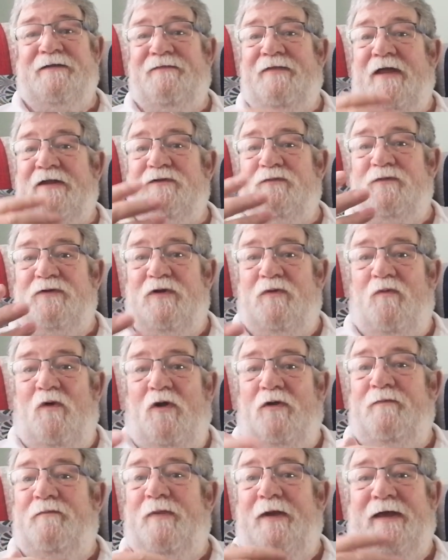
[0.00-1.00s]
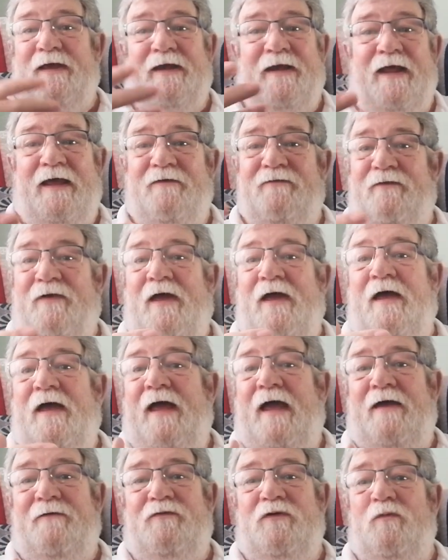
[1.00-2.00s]
If that's what you want, pick a knife.
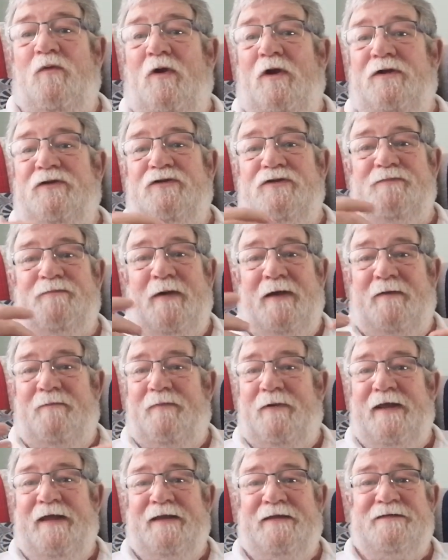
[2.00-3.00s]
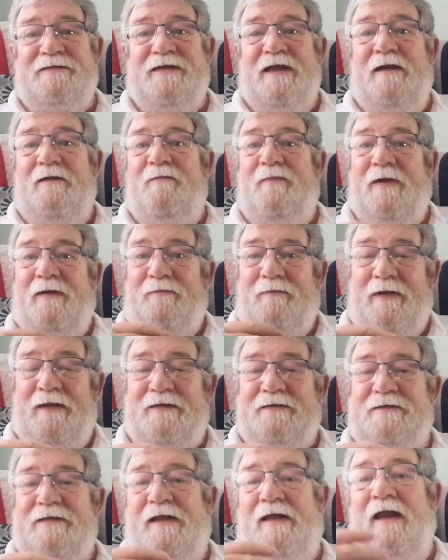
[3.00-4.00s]
If you want to just pick blade steel, pick
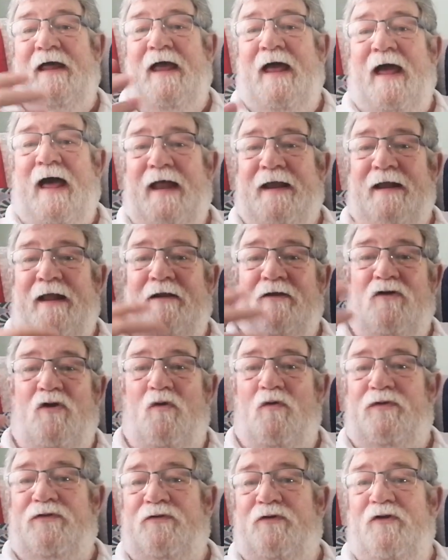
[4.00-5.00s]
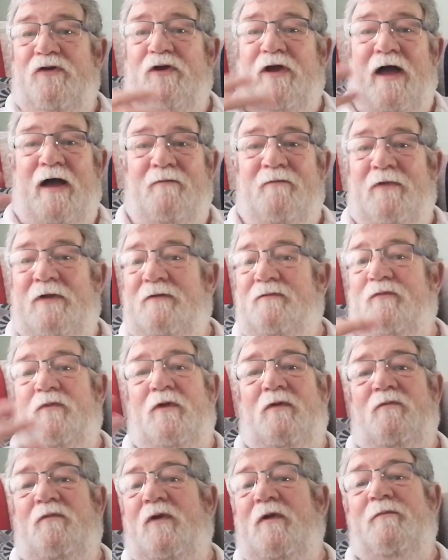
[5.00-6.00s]
blade steel. And I'll go through and
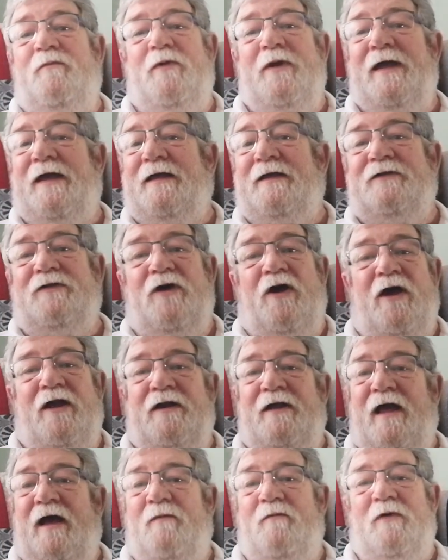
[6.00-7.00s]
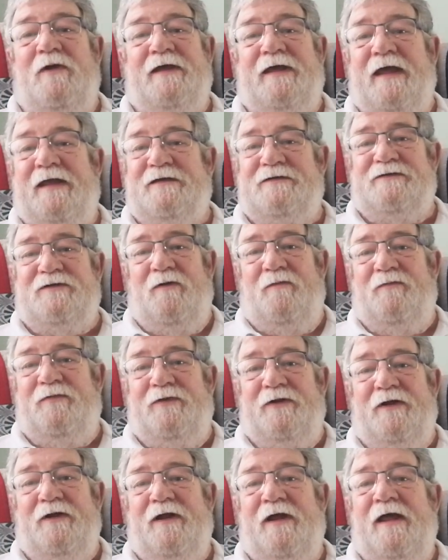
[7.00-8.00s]
we'll break it down and we'll get
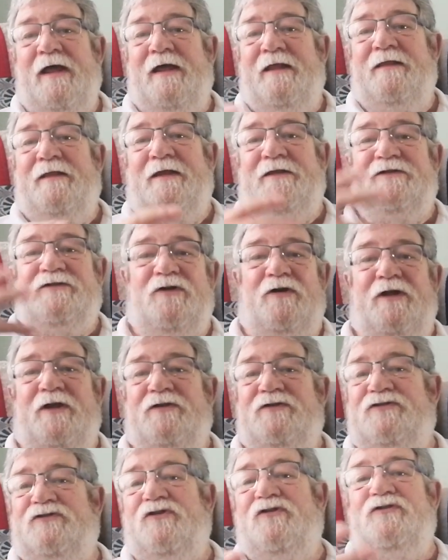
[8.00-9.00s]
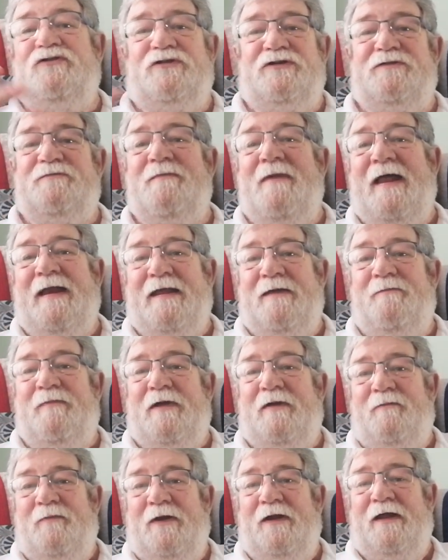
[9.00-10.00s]
something that sort of suits as many
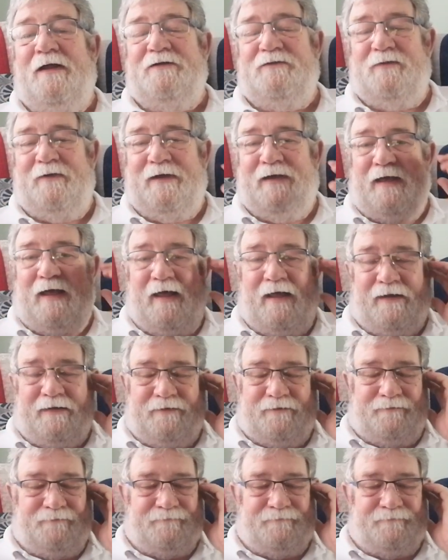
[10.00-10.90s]
people as we can.